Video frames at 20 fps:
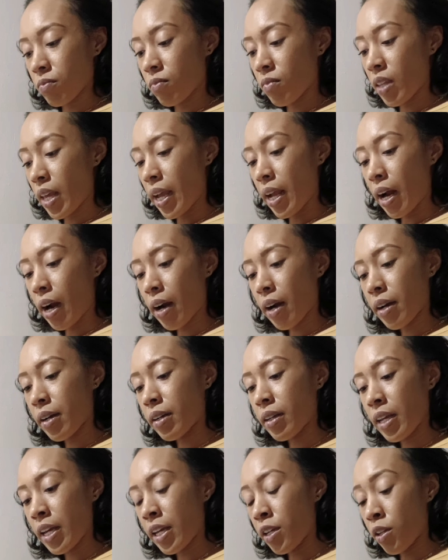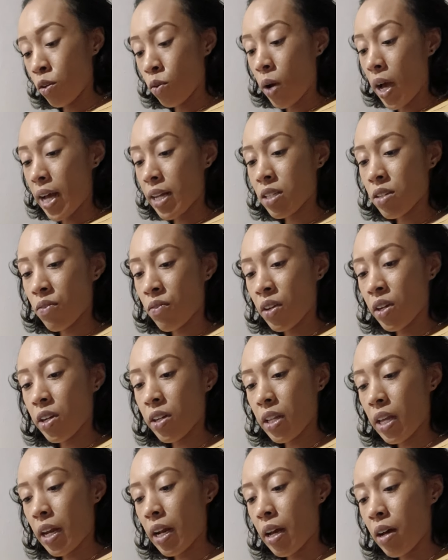They aren't. And you had to figure
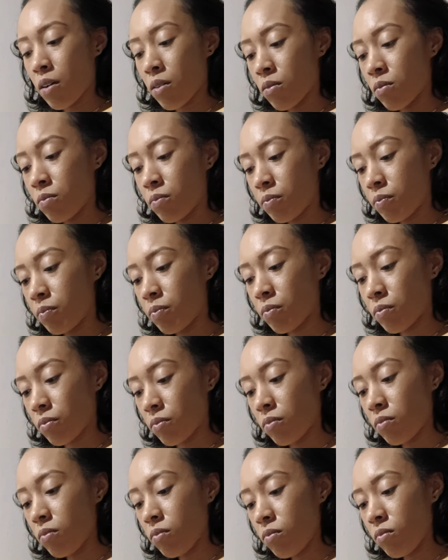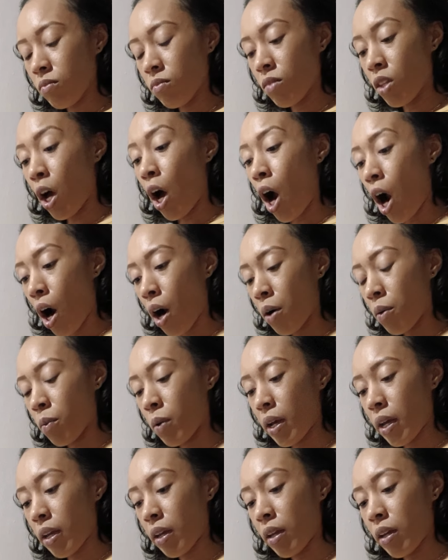that out the hard
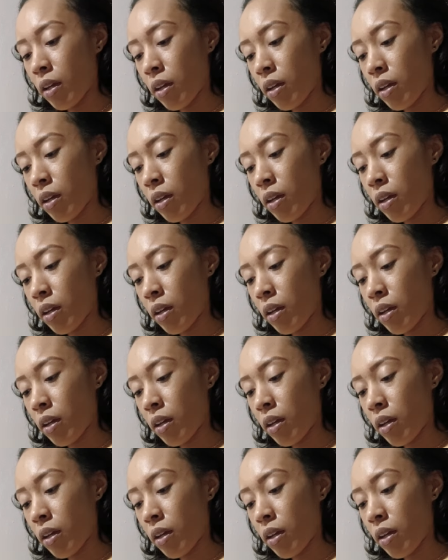way.